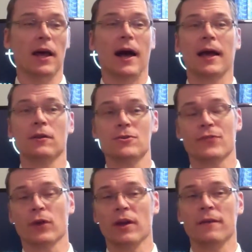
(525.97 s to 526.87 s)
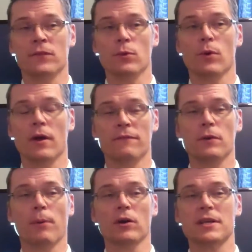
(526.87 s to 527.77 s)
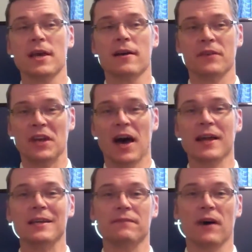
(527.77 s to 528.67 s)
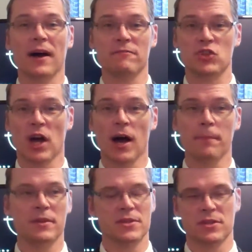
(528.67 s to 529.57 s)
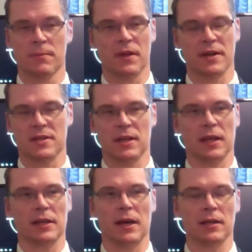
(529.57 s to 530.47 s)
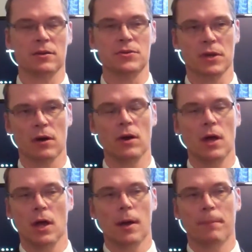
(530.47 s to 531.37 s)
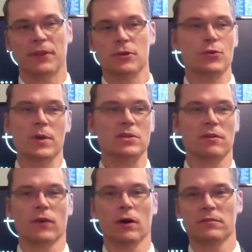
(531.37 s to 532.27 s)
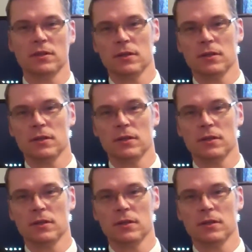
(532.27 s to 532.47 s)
I got news for you. If you partake of a 9-to-5 job, this is something I said like 9 years ago, but there's risk involved,